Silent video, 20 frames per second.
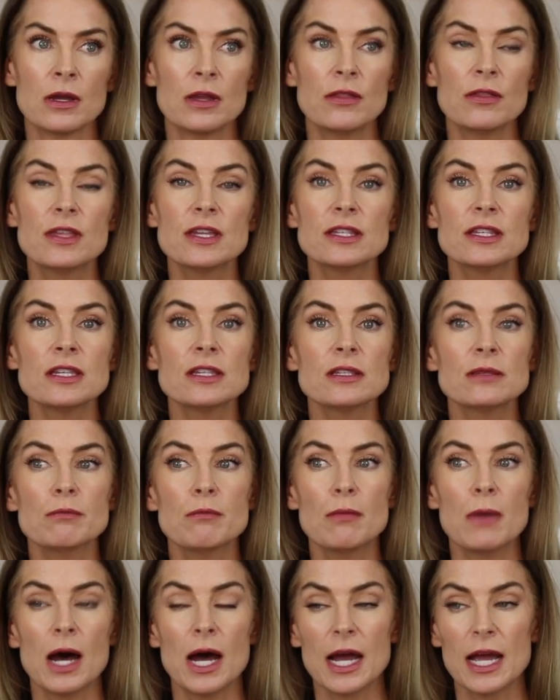This is
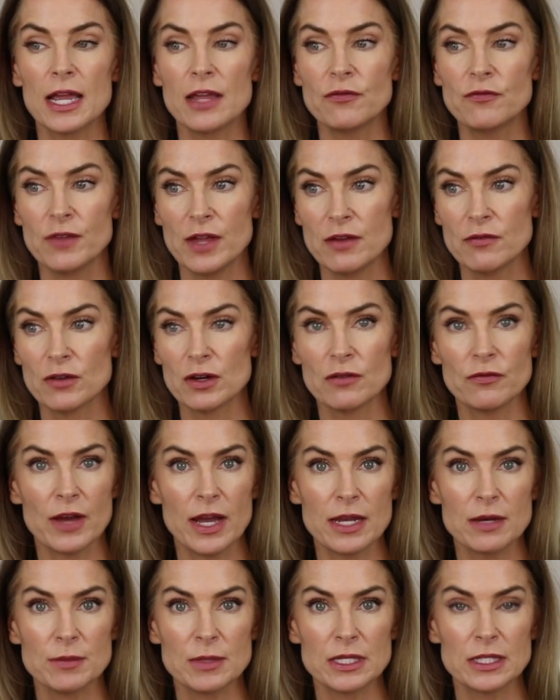my favorite
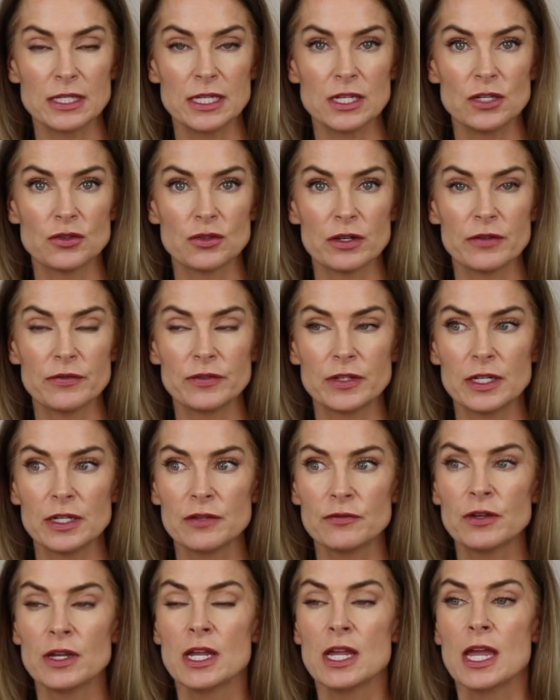vitamin C
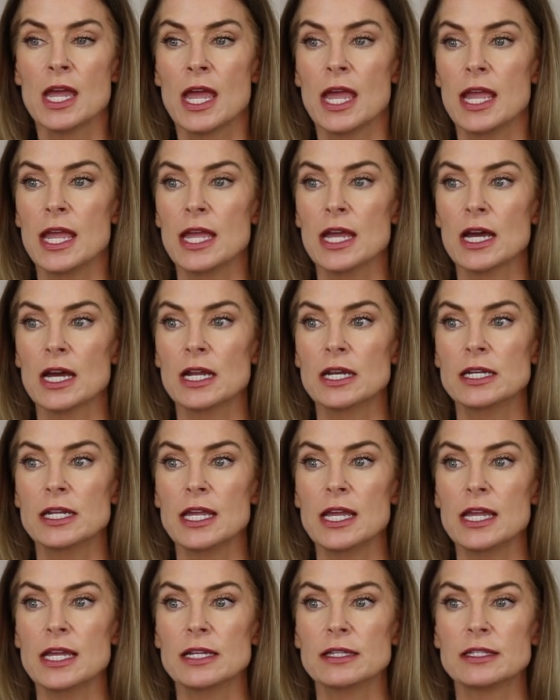derivative, and
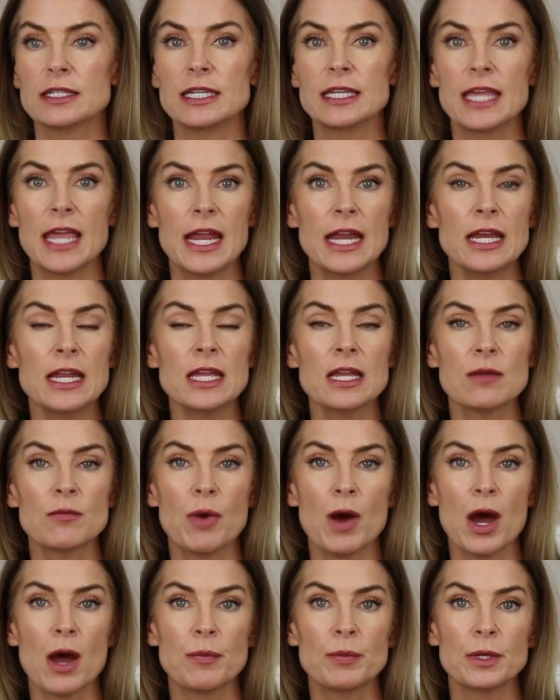it's gaining in
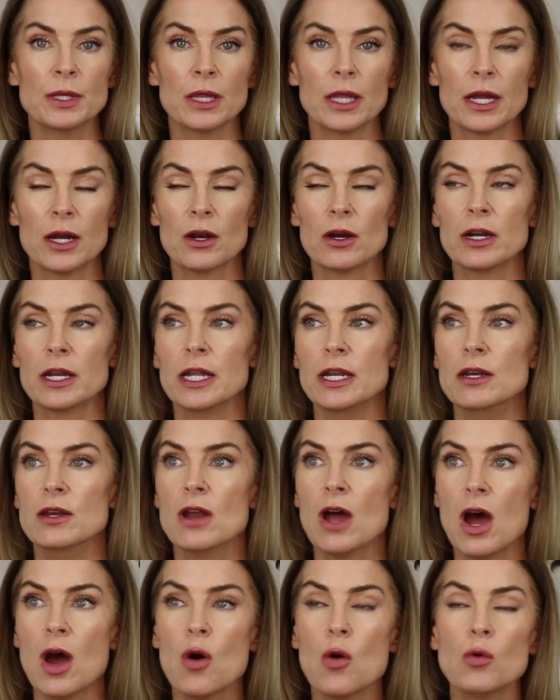popularity
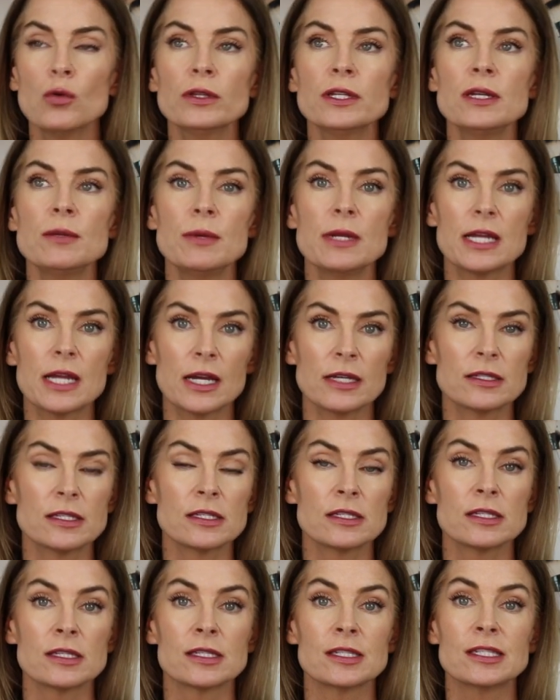not only because
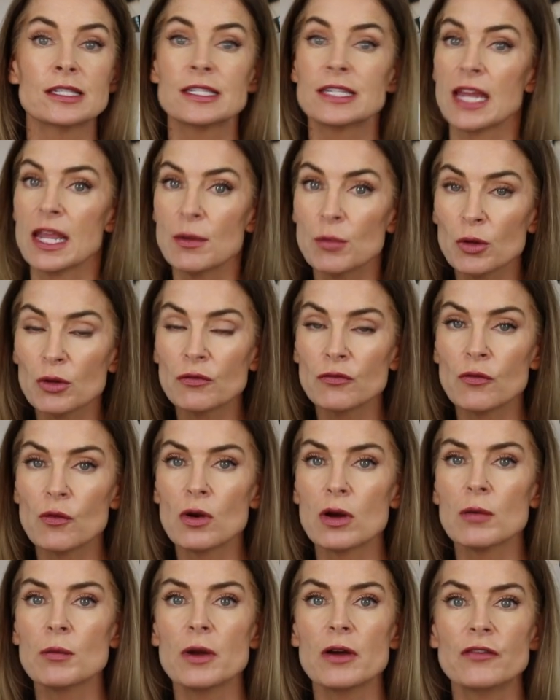it's a stable
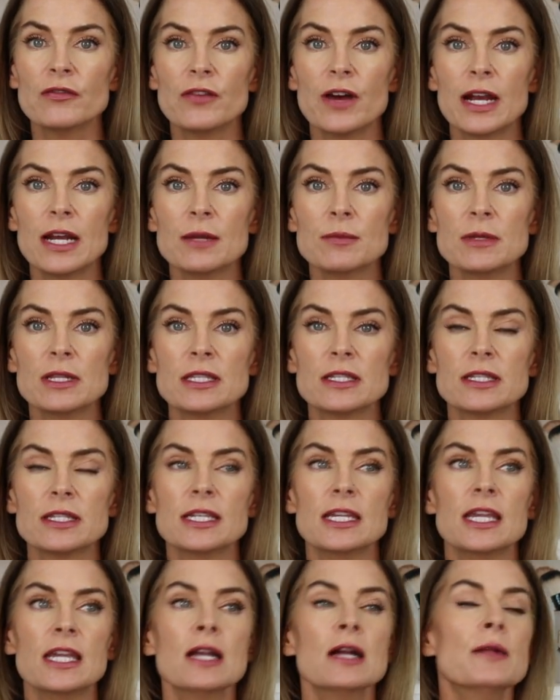form of vitamin
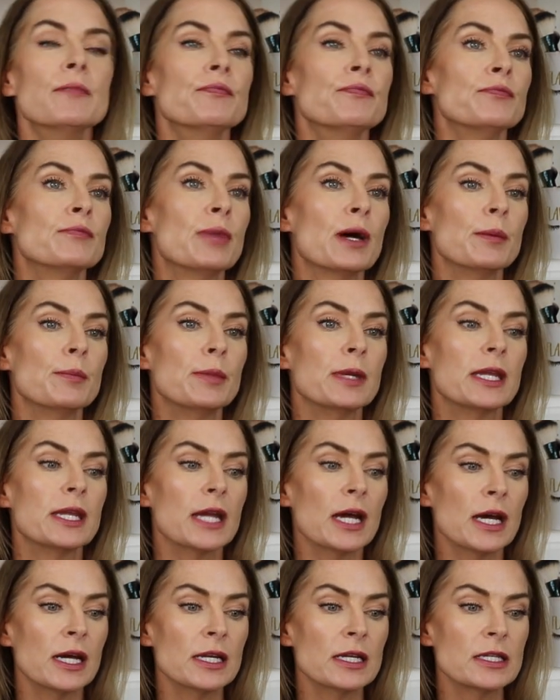C, but
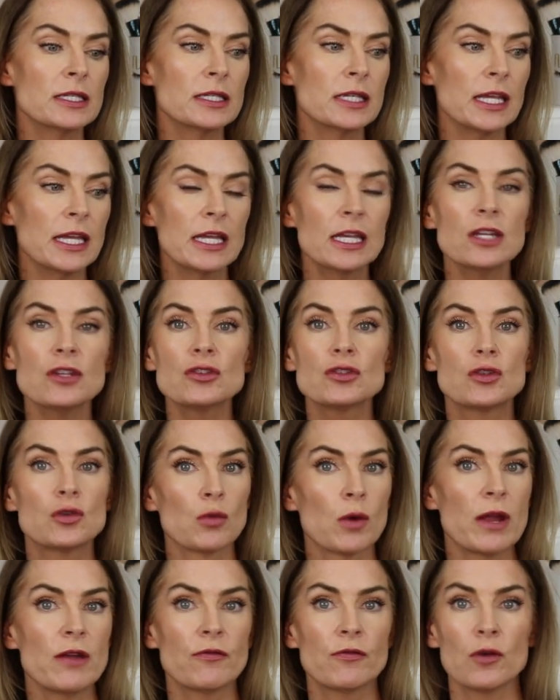because it is
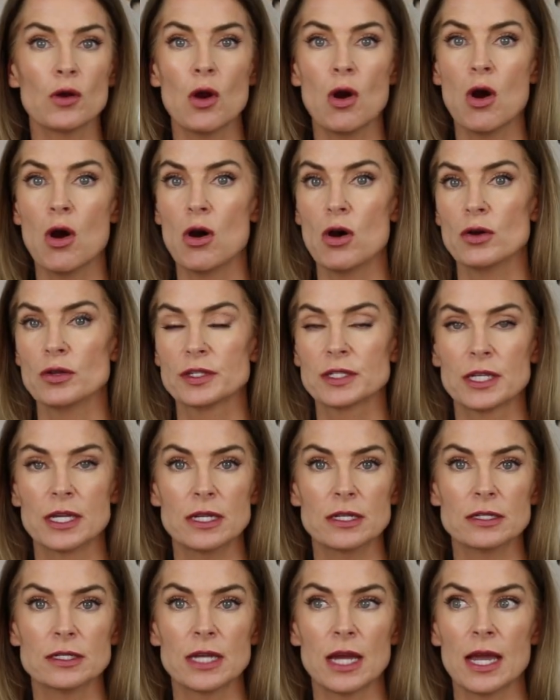great for all
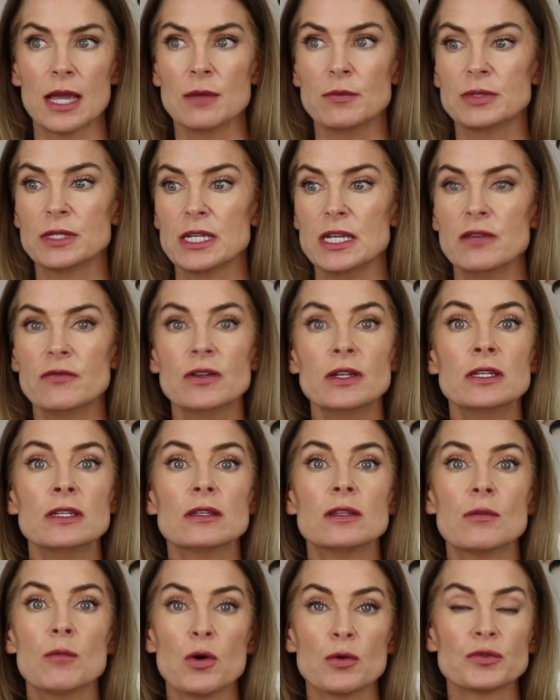skin types,
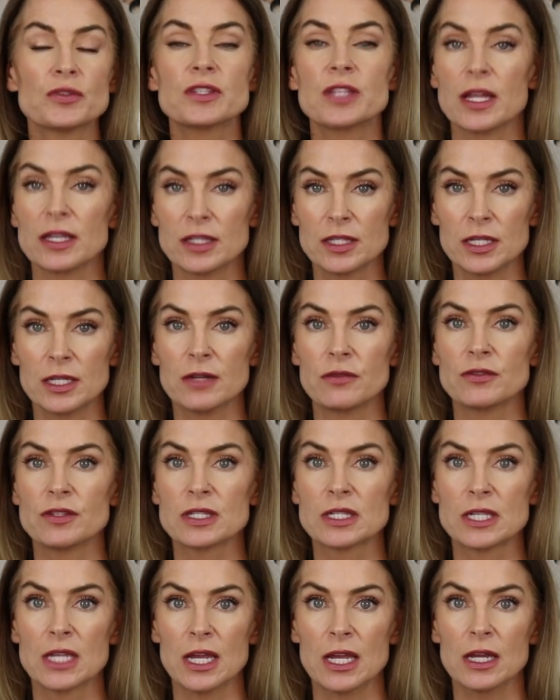even the most sensitive
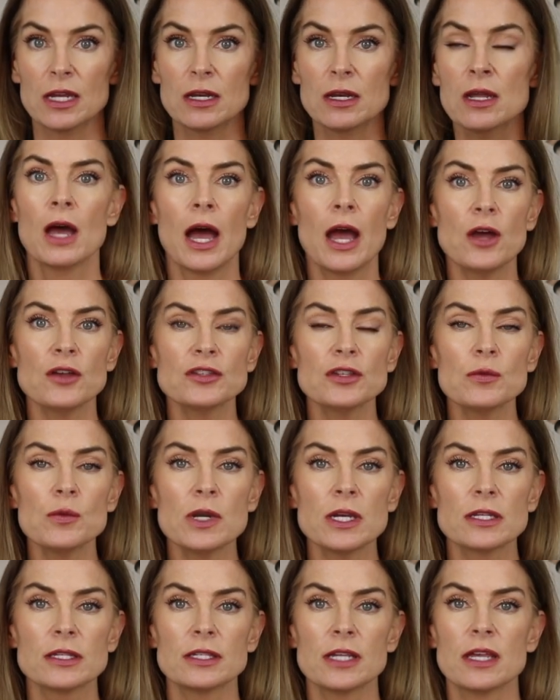skin. I also
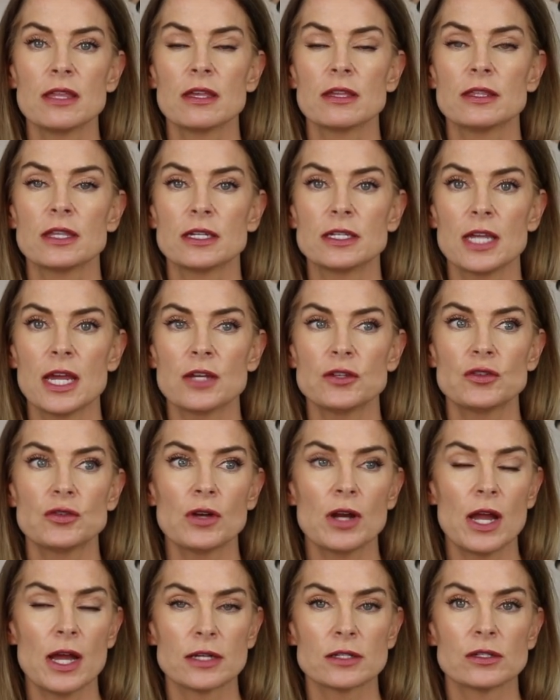want to say that the
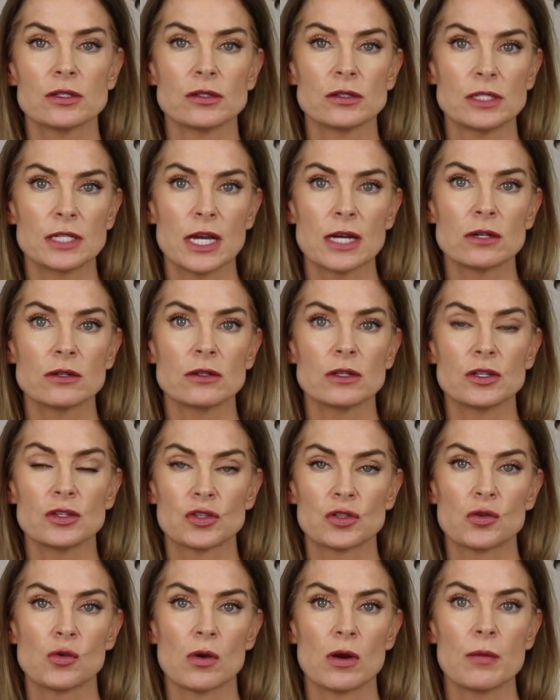Tetrahexyldecyl
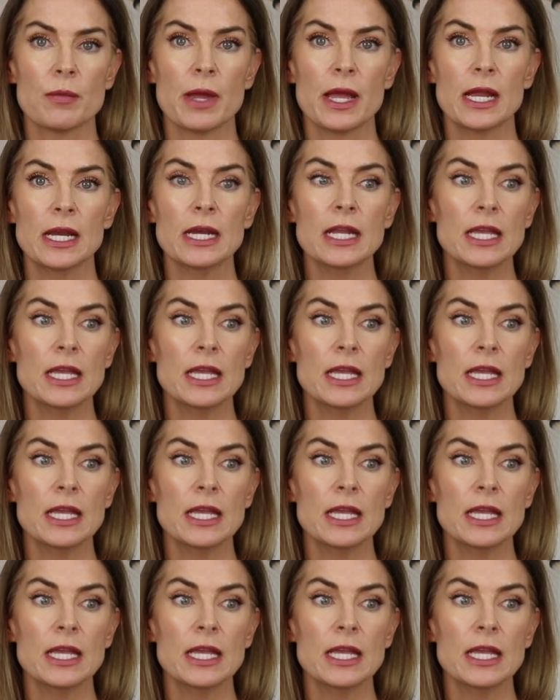Ascorbate